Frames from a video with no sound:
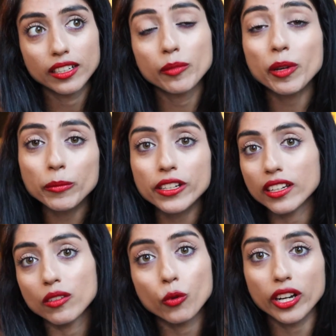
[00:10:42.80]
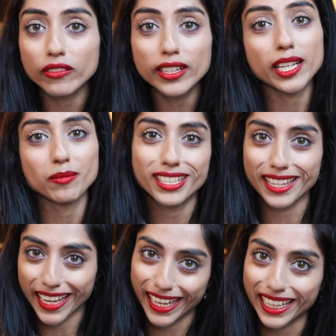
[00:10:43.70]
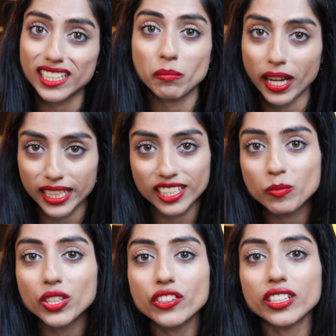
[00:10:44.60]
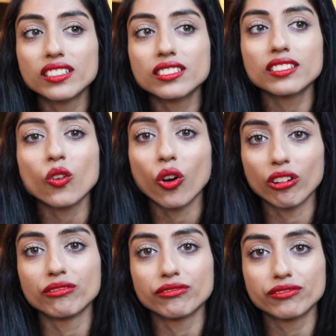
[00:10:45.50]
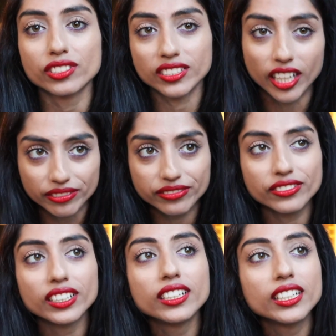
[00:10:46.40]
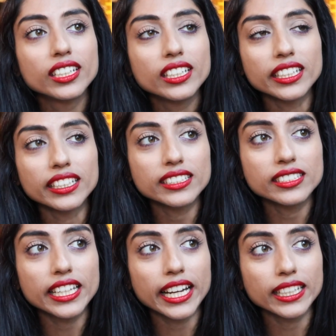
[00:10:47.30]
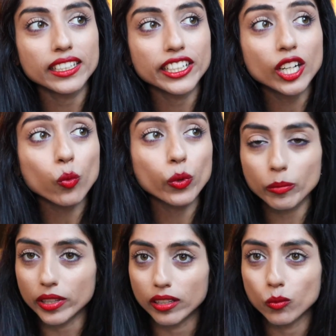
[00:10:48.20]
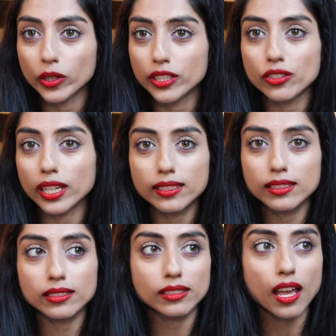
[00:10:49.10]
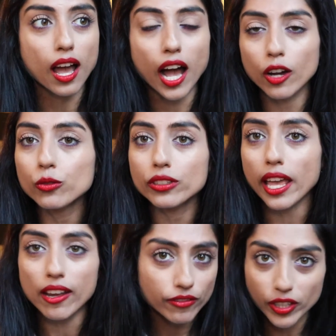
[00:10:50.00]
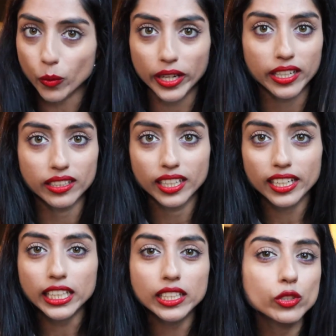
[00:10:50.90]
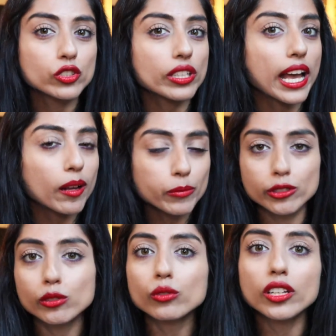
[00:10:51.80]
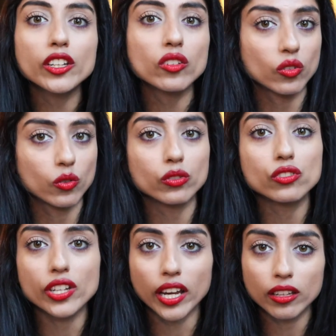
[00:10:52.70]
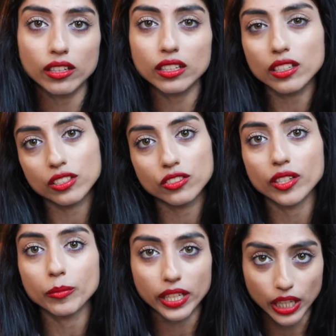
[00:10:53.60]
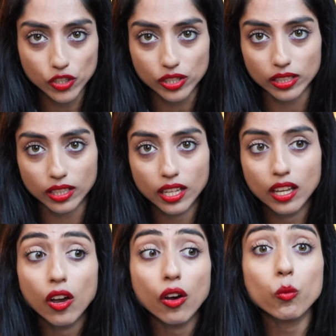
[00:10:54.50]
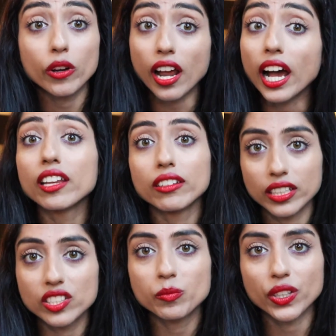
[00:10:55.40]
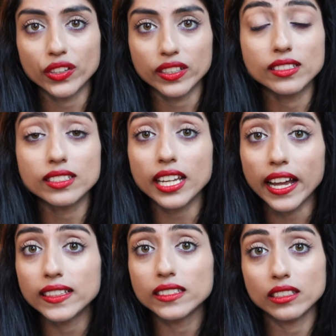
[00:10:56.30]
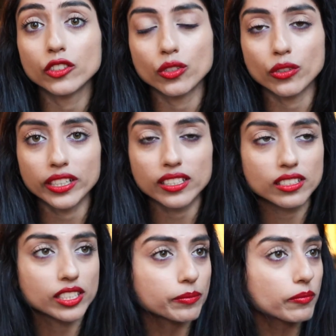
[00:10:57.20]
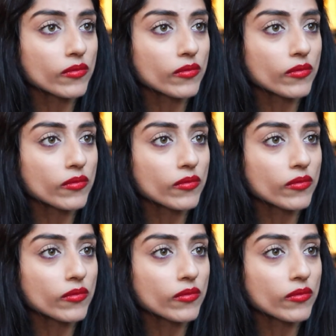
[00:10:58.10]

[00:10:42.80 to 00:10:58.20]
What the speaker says: Remember that whatever I'm saying is my experience of stuff, is that their women were just out everywhere. Like there was absolutely no gender discrimination, what I experienced as a tourist.